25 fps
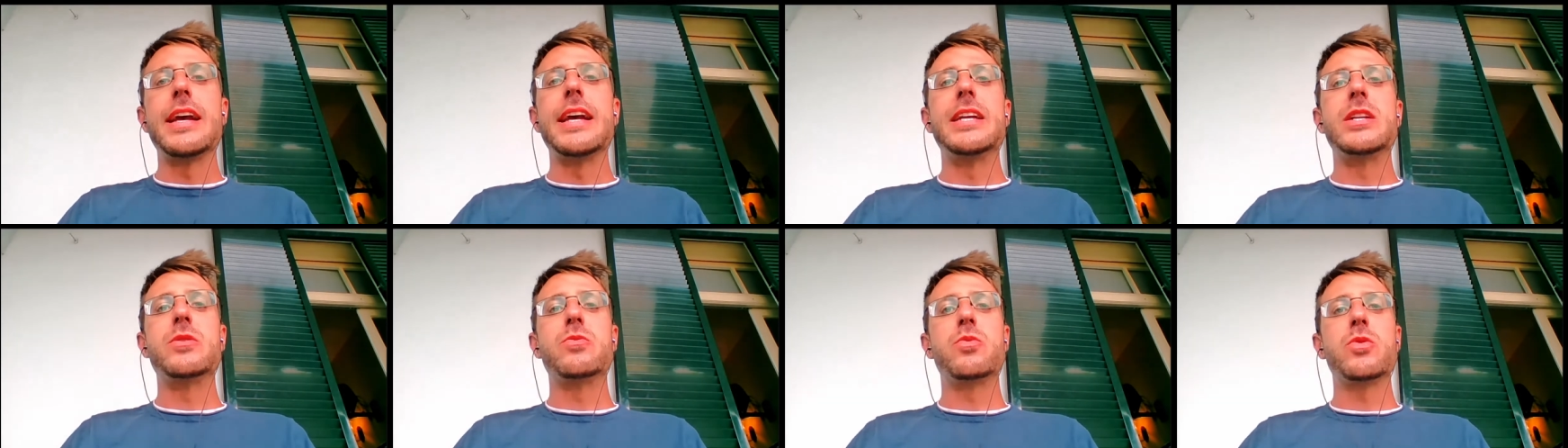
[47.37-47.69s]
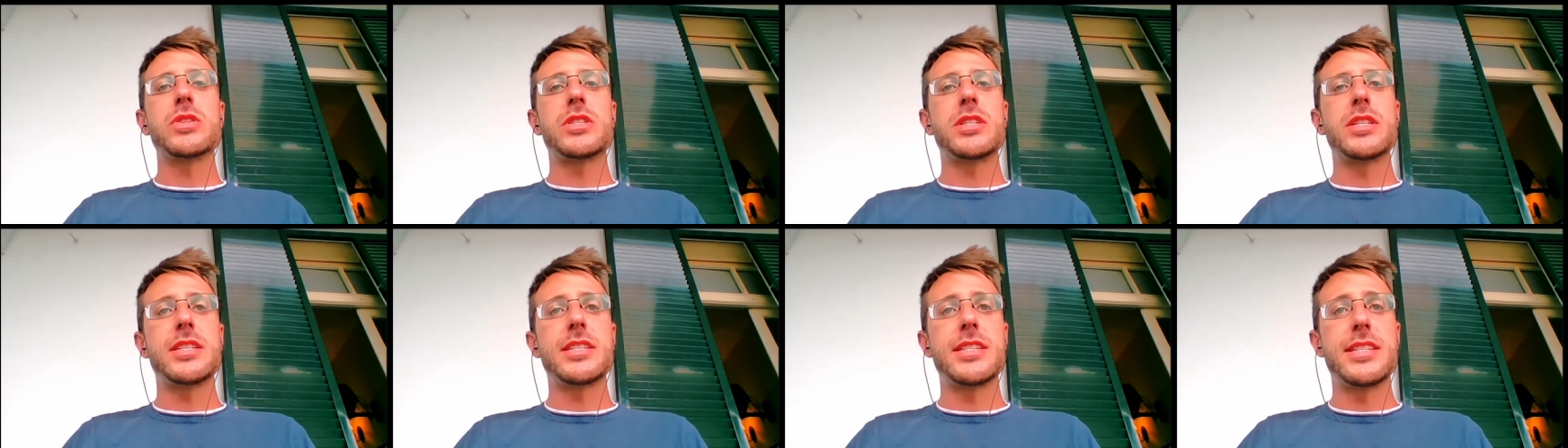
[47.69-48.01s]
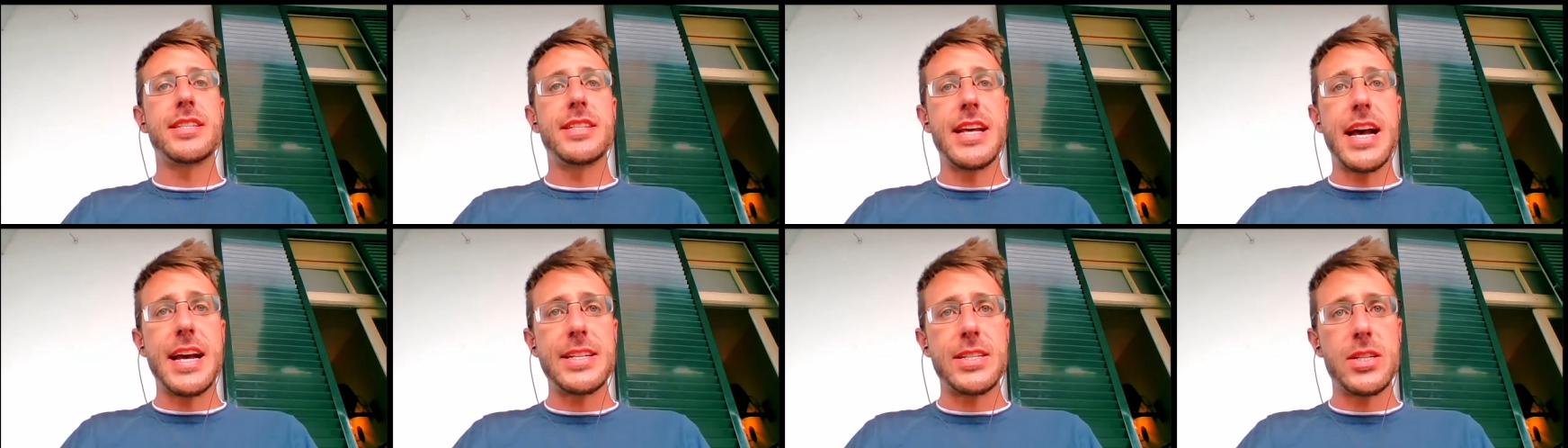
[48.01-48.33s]
It
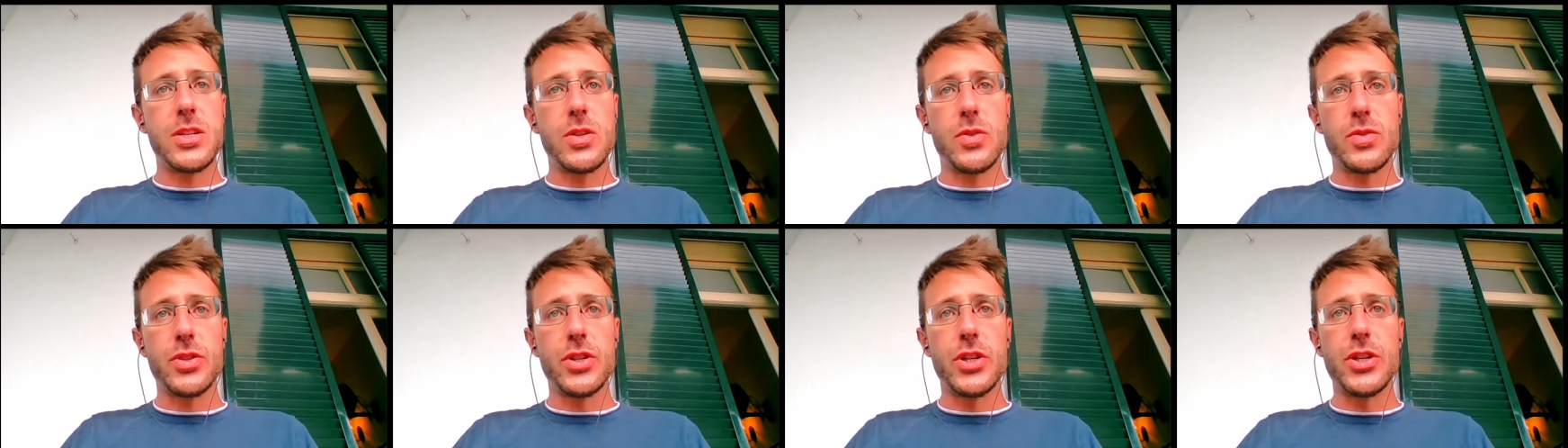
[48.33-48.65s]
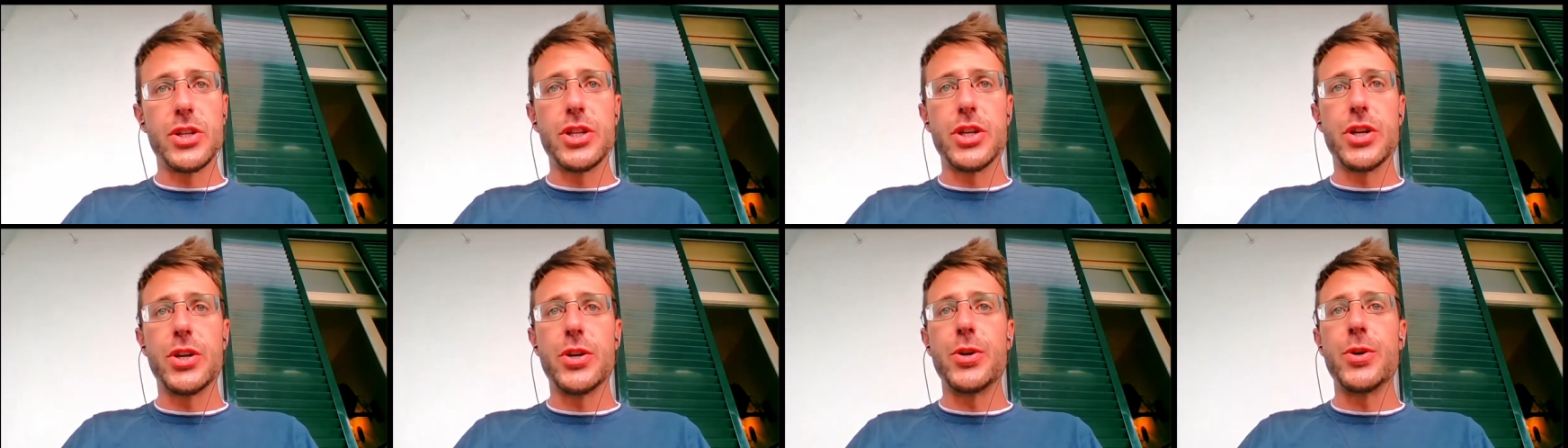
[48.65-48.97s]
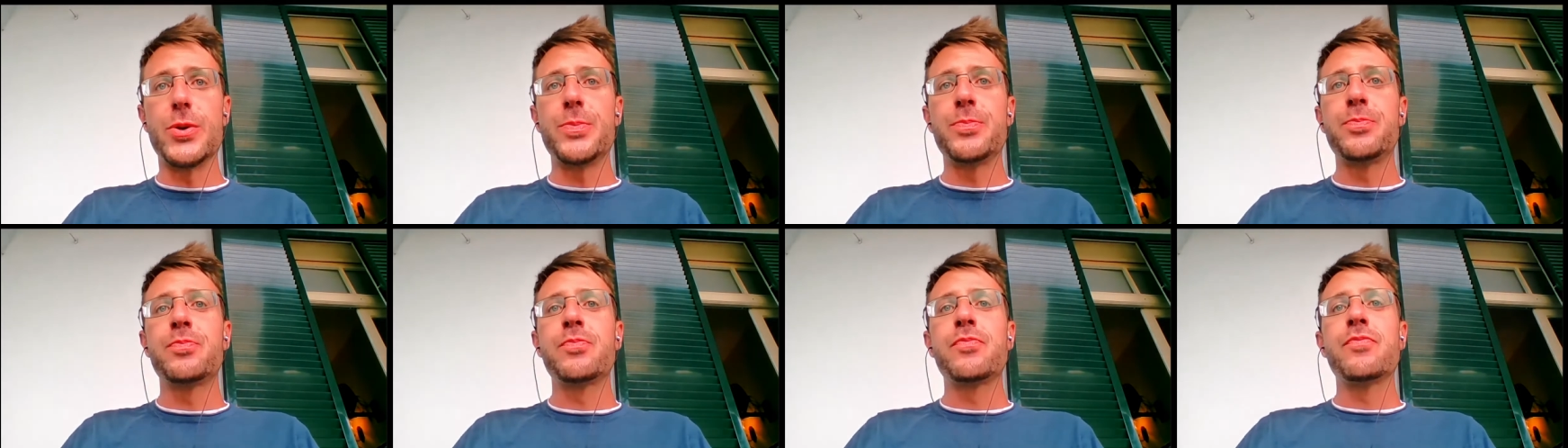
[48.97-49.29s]
wasn't that long
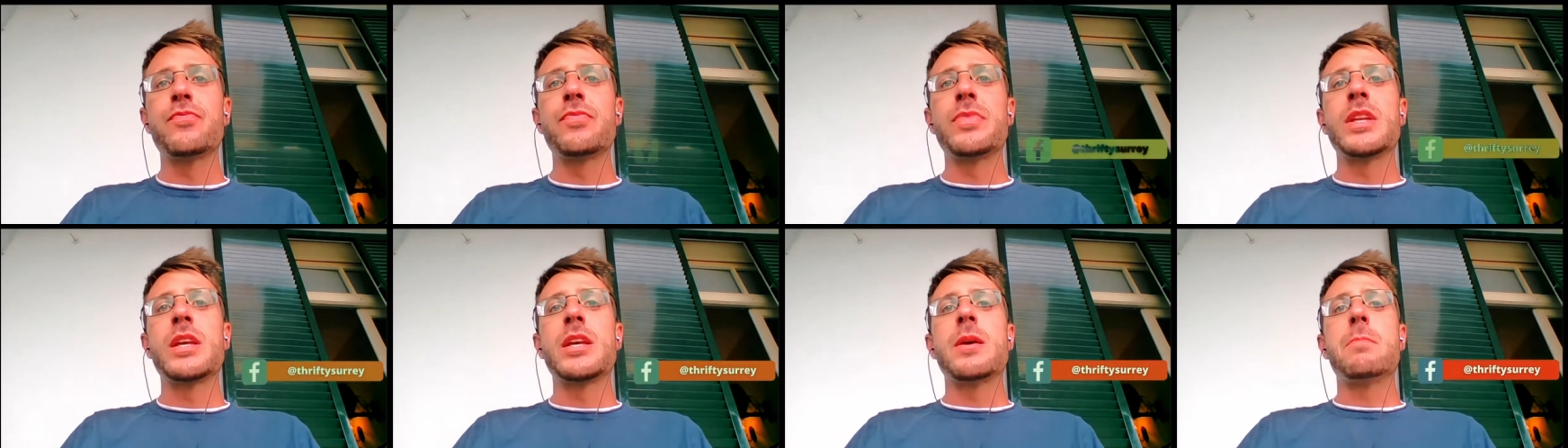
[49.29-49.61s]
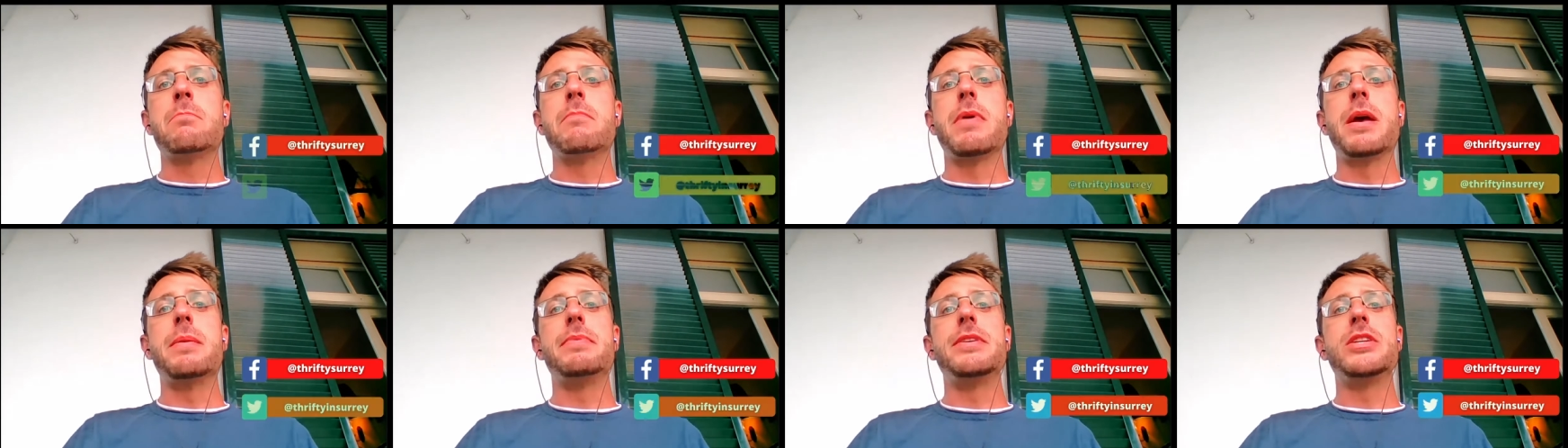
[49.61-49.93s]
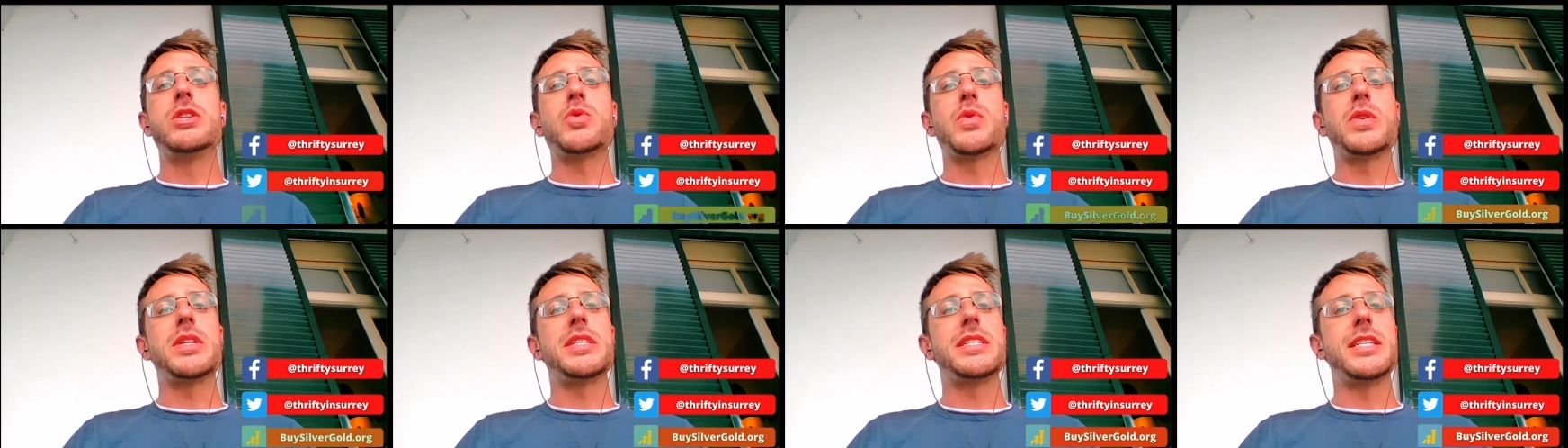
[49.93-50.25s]
ago,
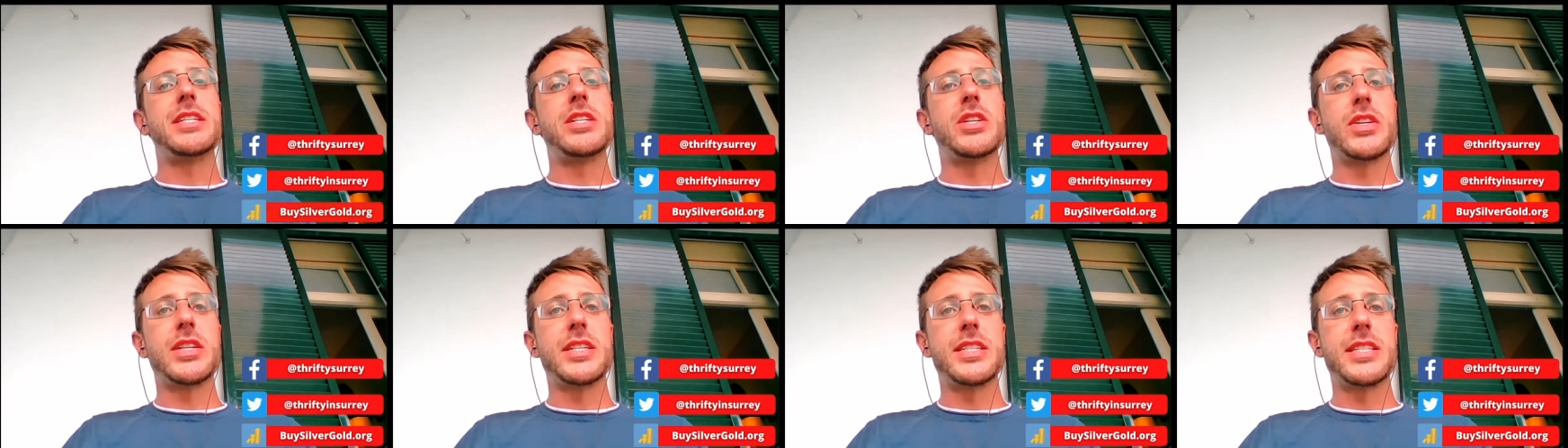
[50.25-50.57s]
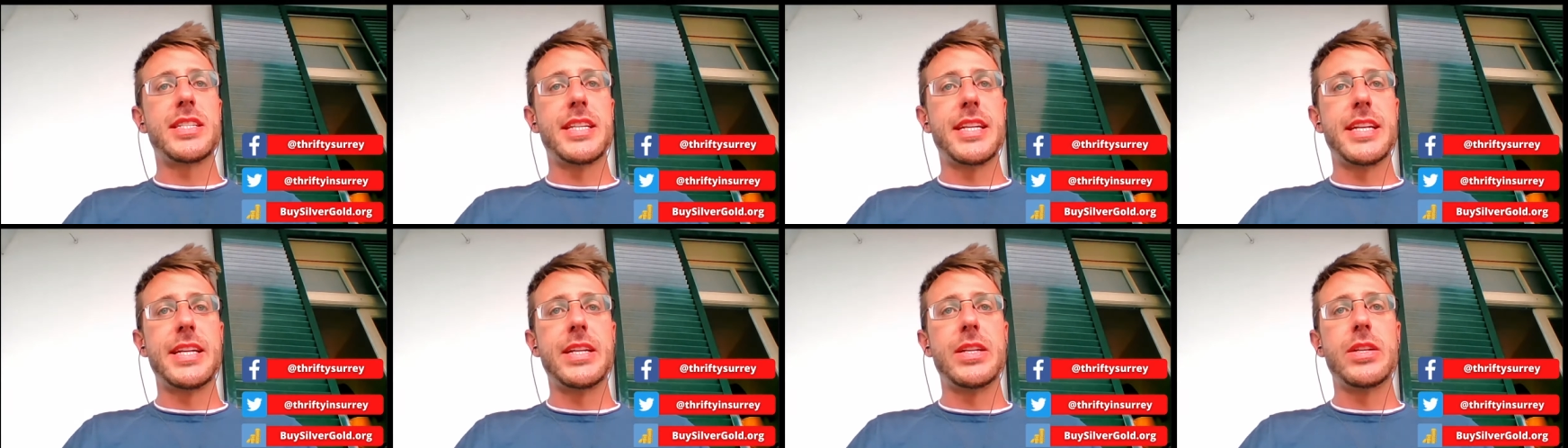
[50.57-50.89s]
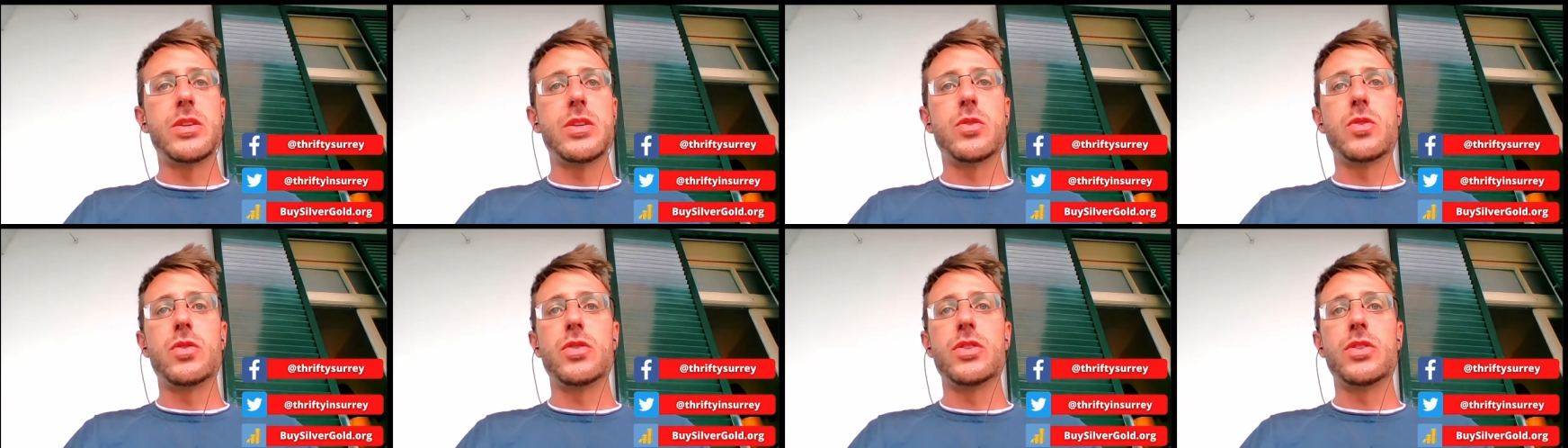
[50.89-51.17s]
maybe 2019